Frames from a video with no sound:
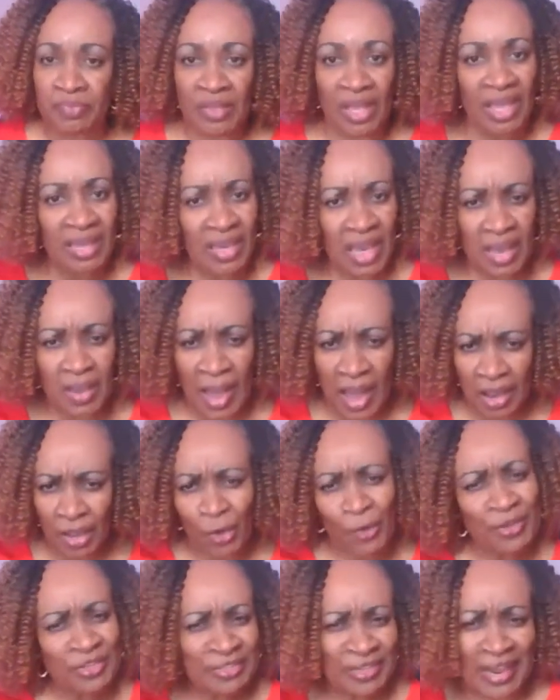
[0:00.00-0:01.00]
And I'll
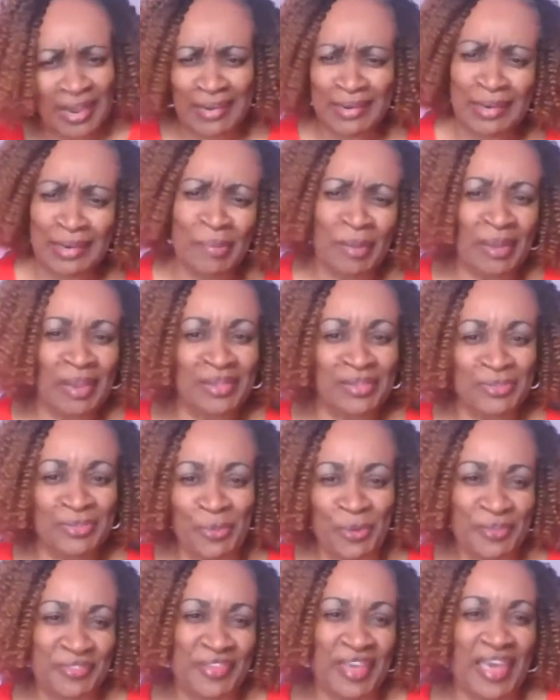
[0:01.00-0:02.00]
go into that a little bit
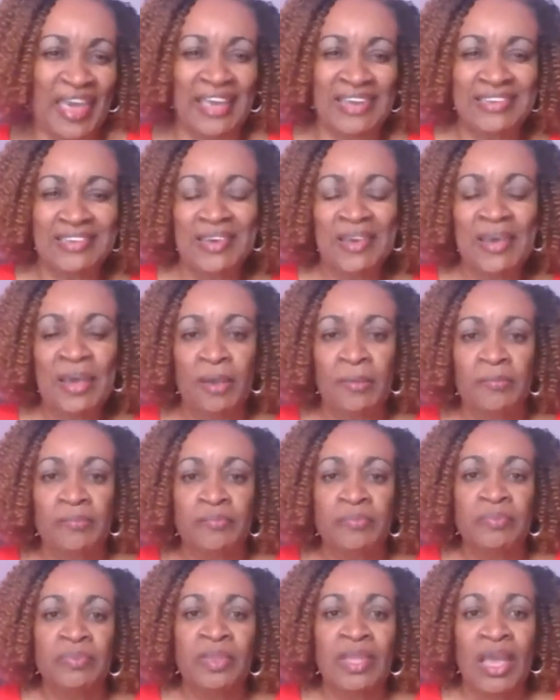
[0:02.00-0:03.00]
towards the end.
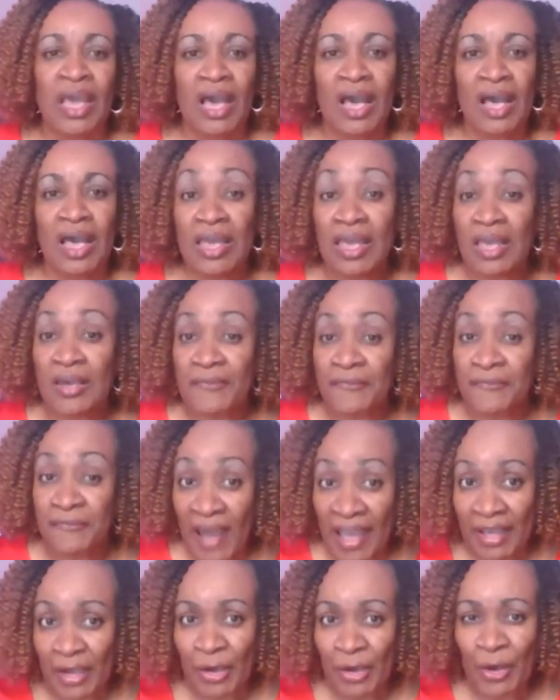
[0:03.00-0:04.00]

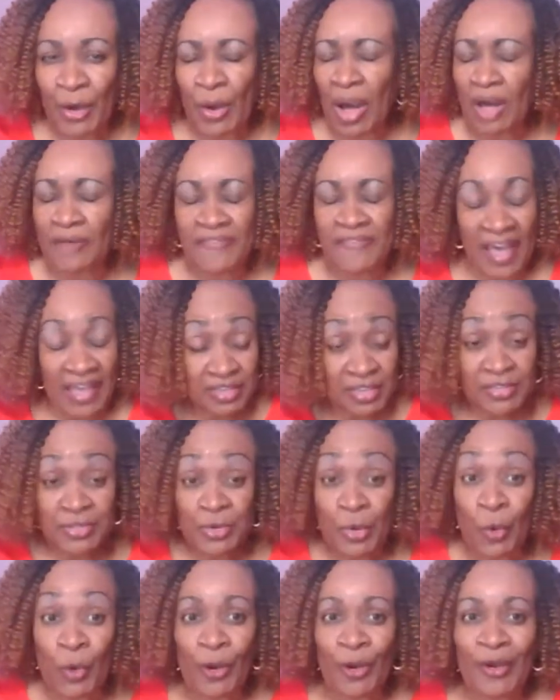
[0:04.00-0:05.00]

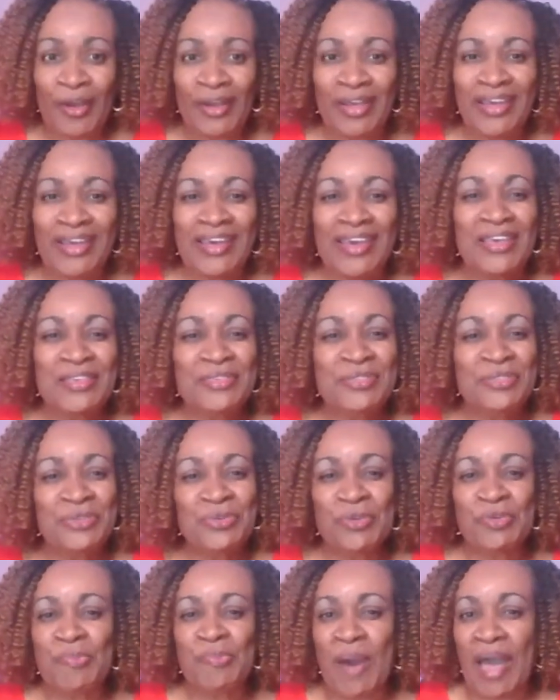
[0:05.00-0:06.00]
VantageScore is
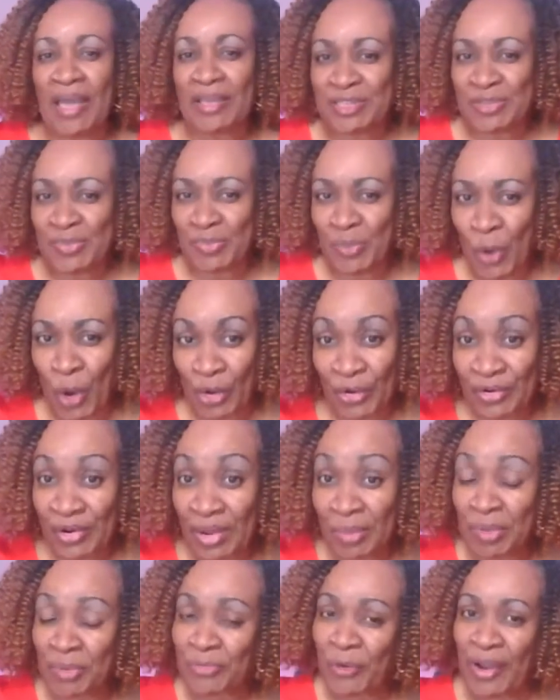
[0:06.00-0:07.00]
used by a smaller
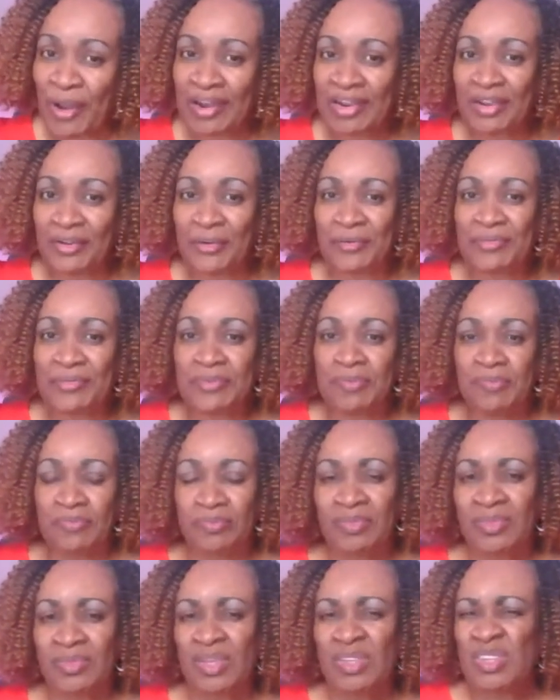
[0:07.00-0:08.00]
number of creditors,
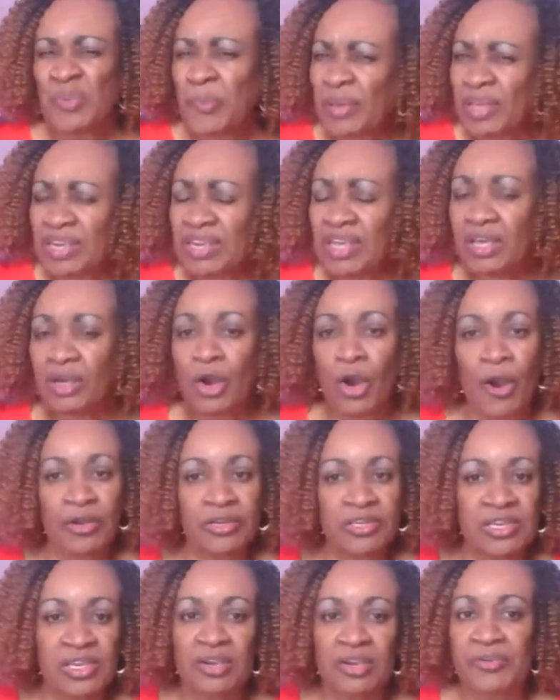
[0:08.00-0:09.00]
typically car
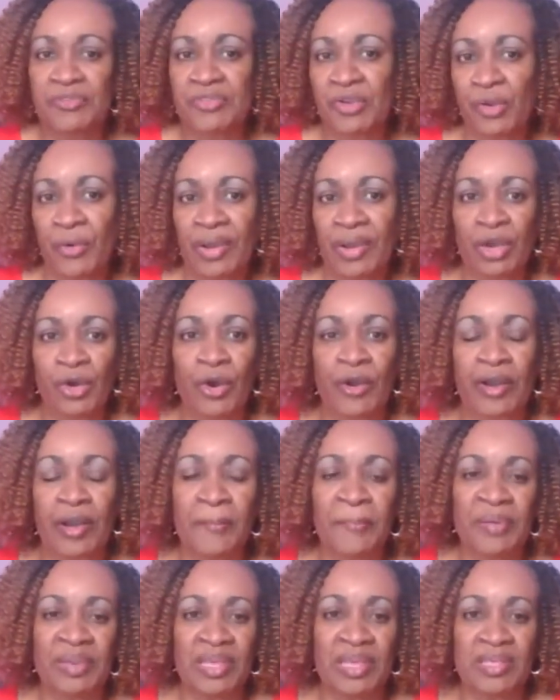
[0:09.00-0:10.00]
dealers and credit card
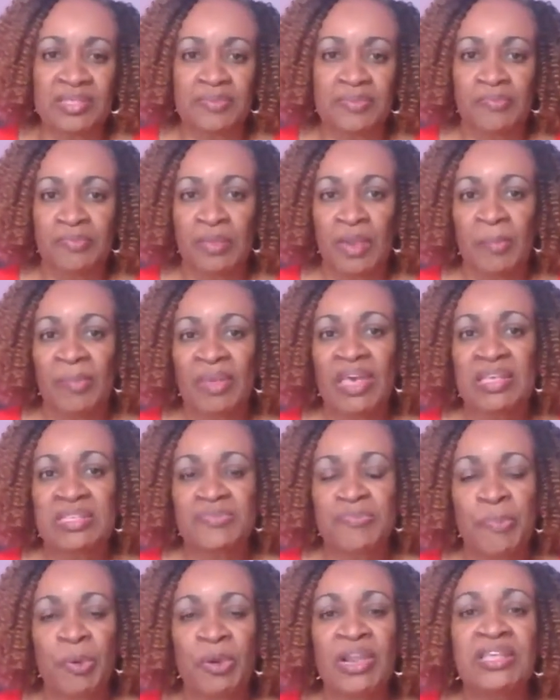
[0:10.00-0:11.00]
companies,
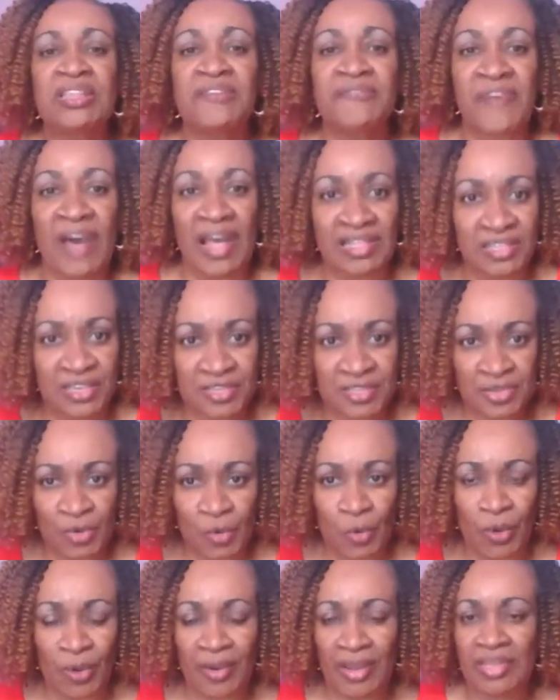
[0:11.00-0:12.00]
because pulling the
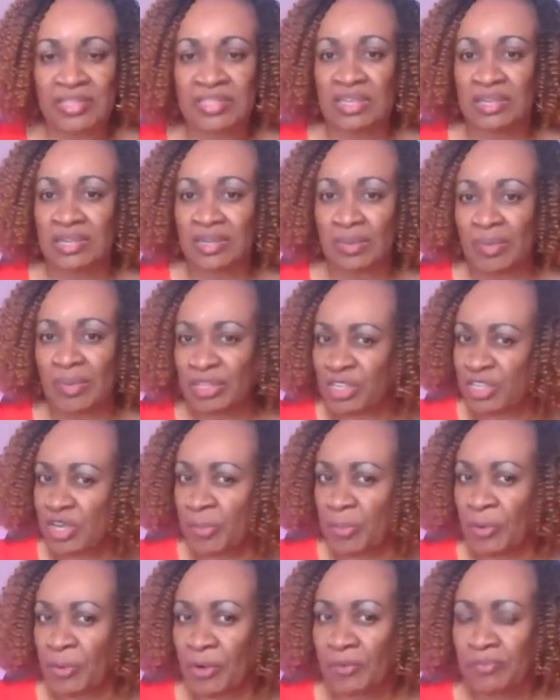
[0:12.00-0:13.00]
VantageScore is a little bit
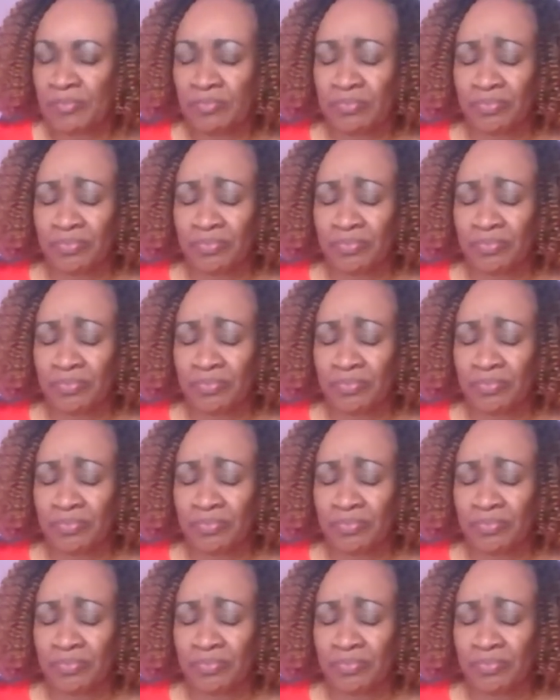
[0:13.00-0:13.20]
cheaper.